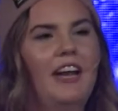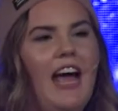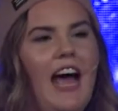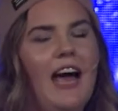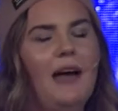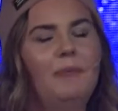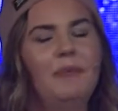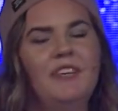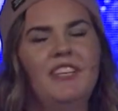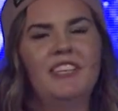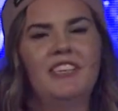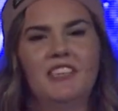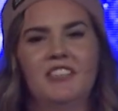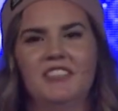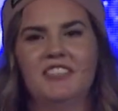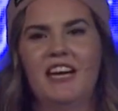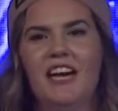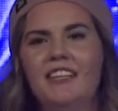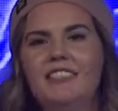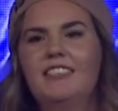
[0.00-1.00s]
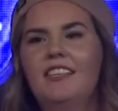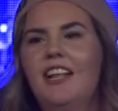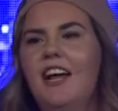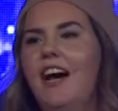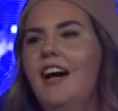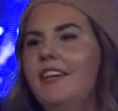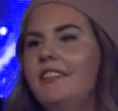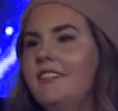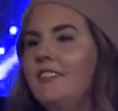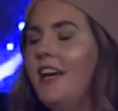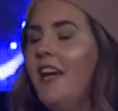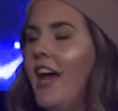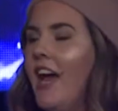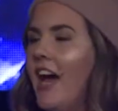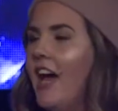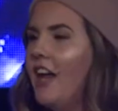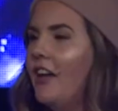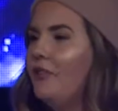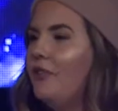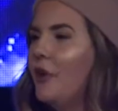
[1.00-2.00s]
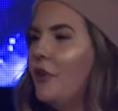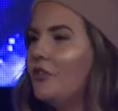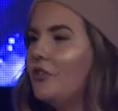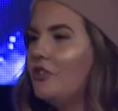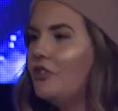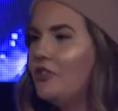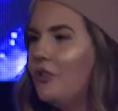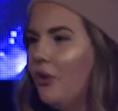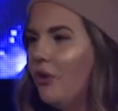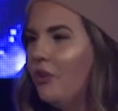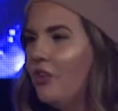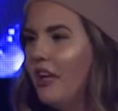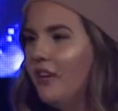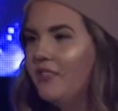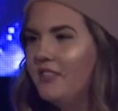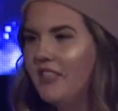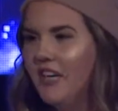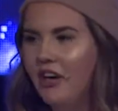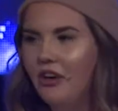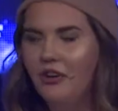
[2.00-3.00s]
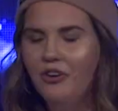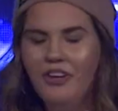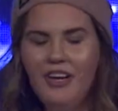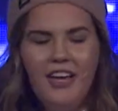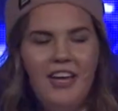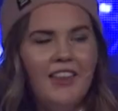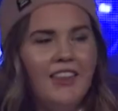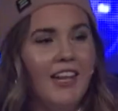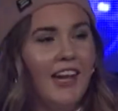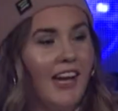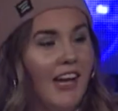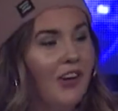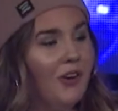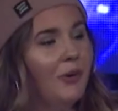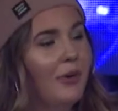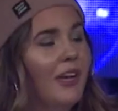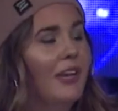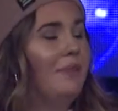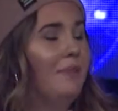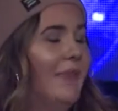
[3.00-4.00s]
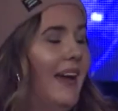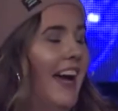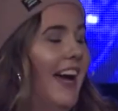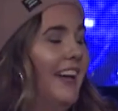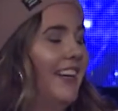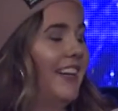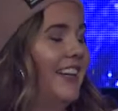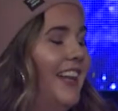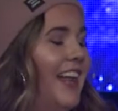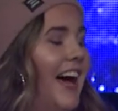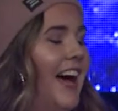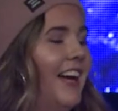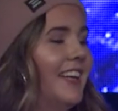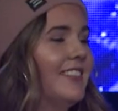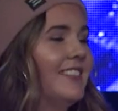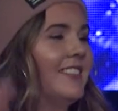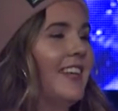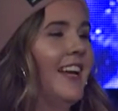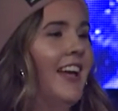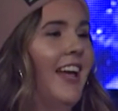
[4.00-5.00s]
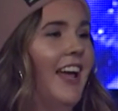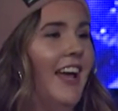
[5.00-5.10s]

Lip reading: happened in their dance class. And I felt so left out that I quit band class